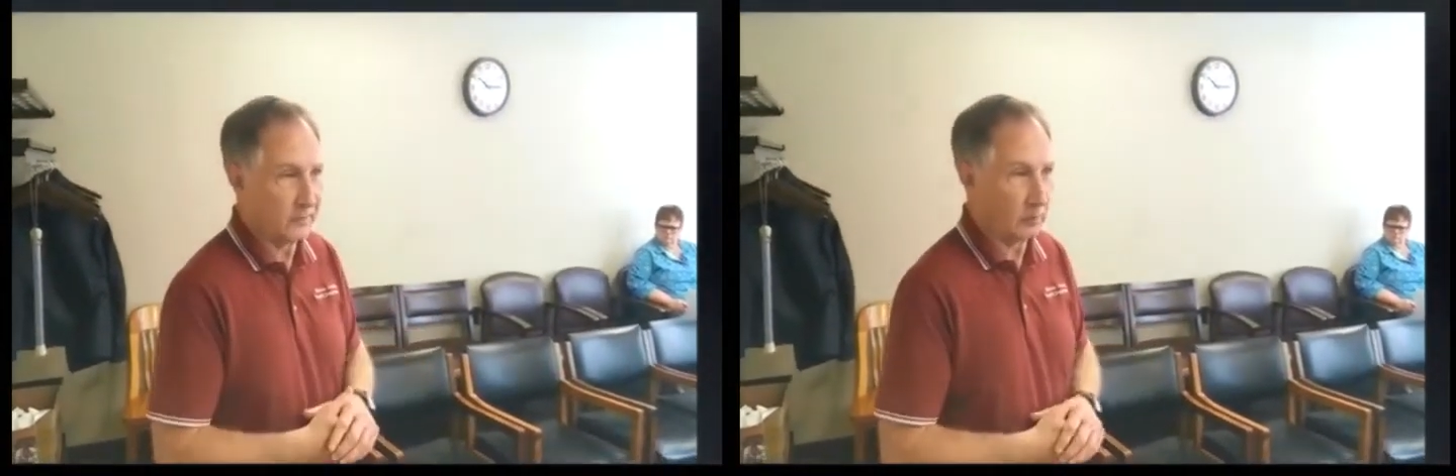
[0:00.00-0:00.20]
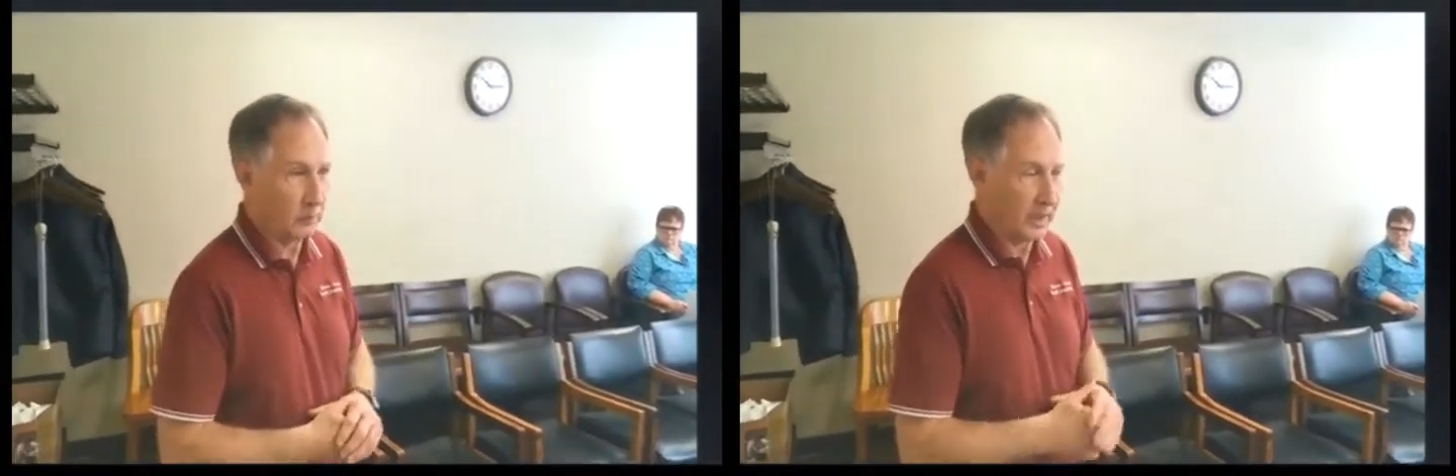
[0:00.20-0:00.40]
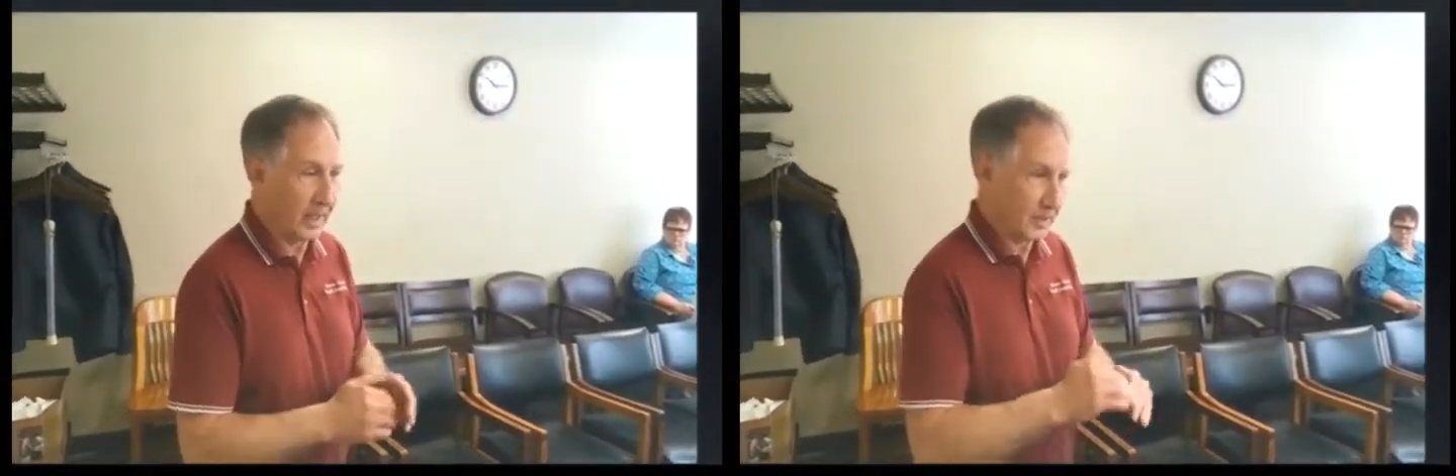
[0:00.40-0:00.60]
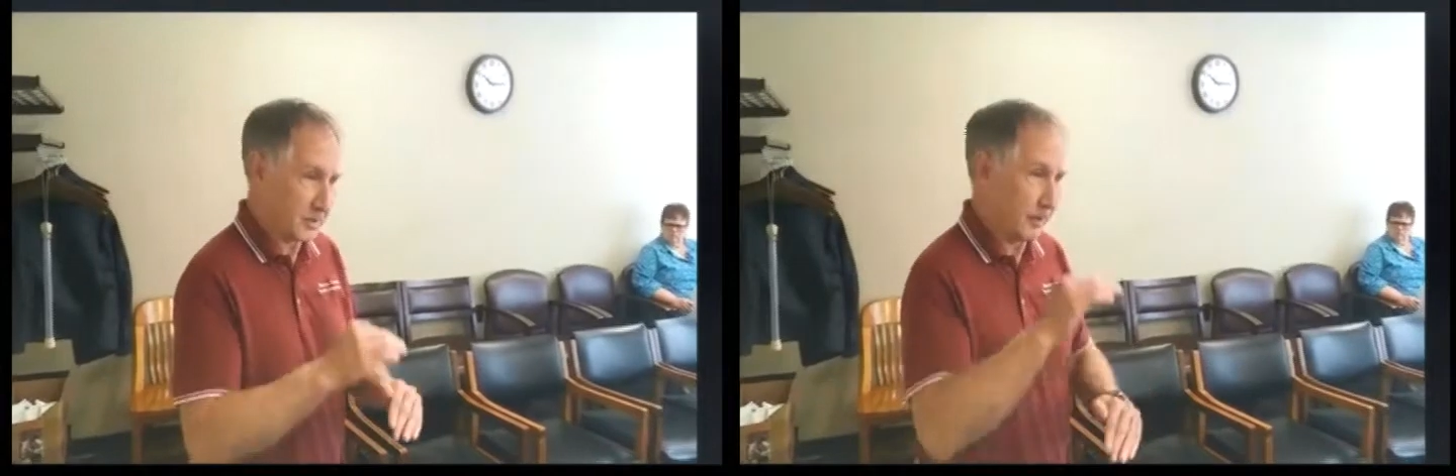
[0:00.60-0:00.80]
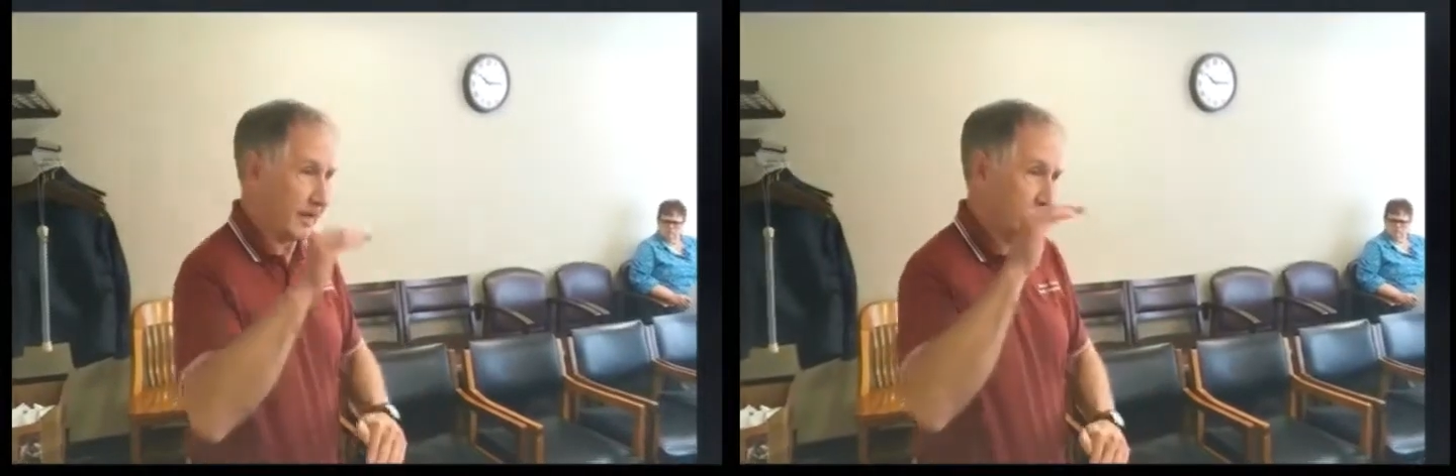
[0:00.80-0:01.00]
when we had a
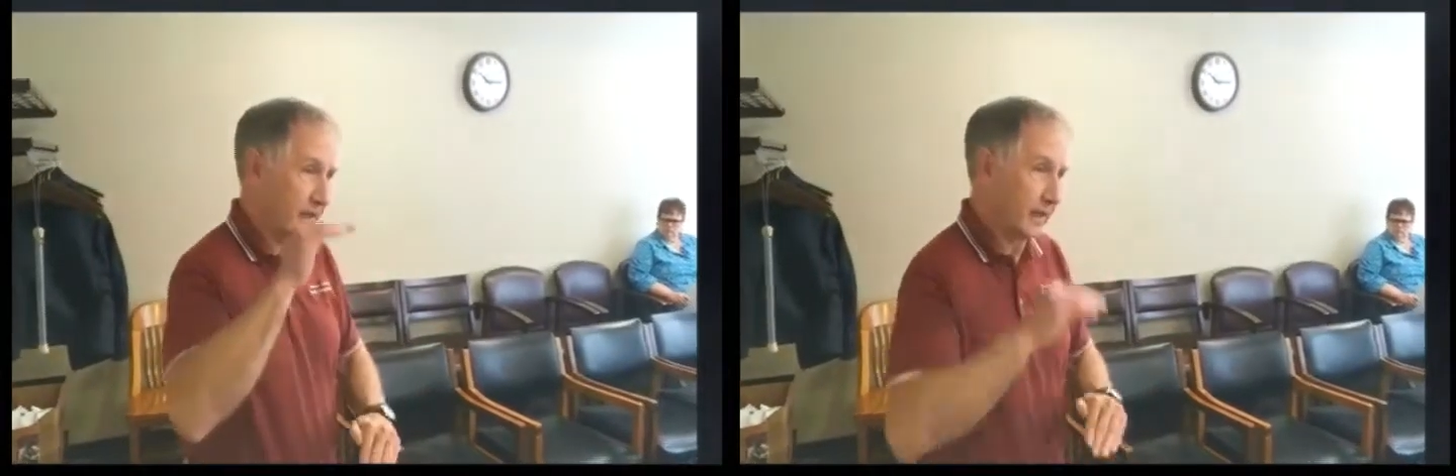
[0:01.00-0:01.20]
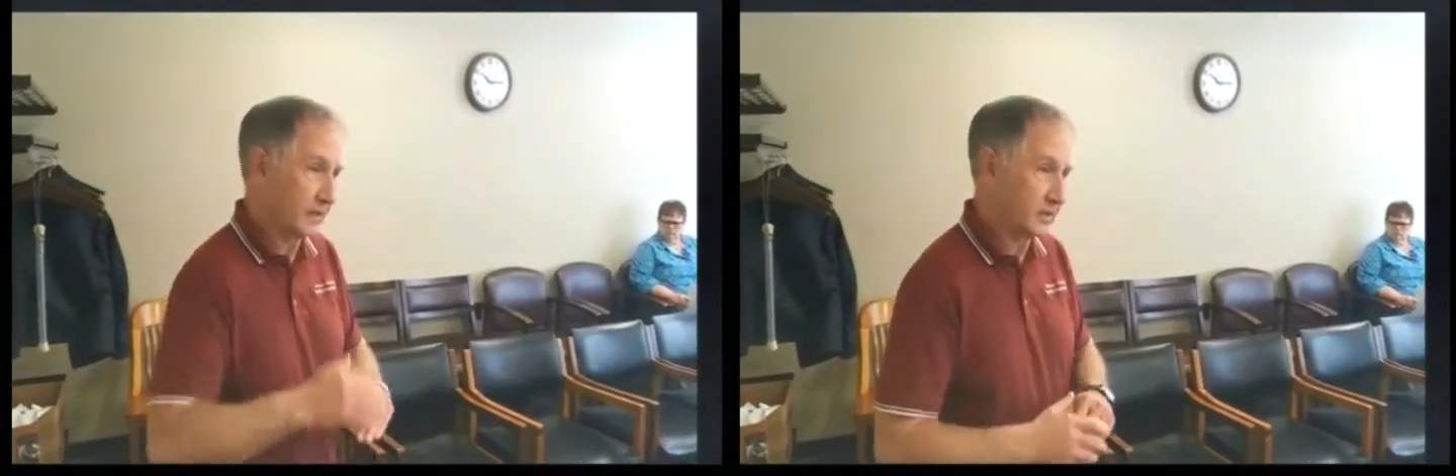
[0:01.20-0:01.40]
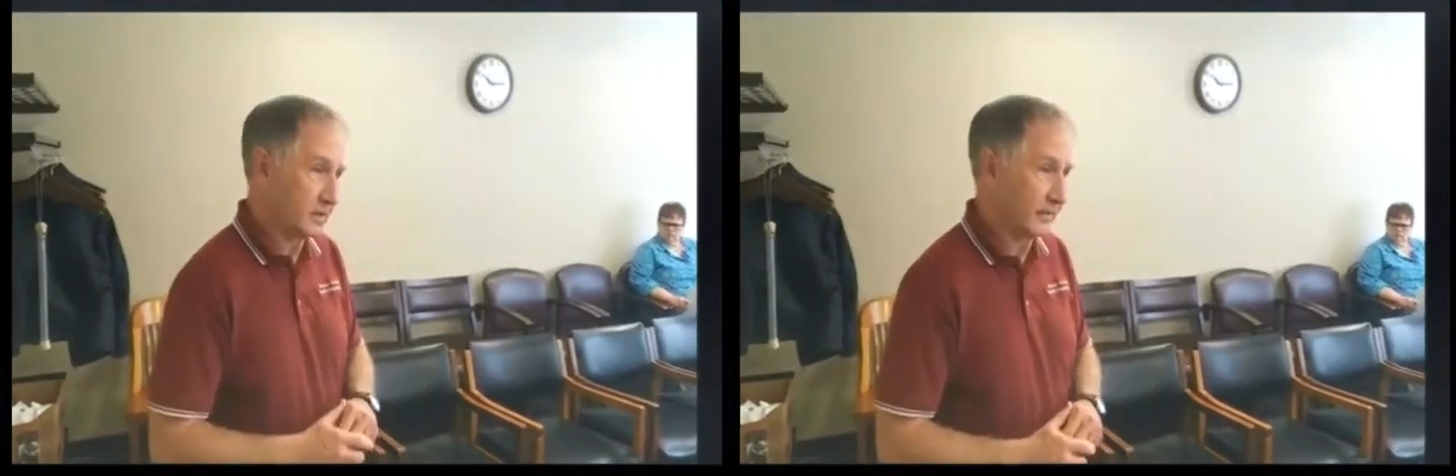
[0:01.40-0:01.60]
spike in cases.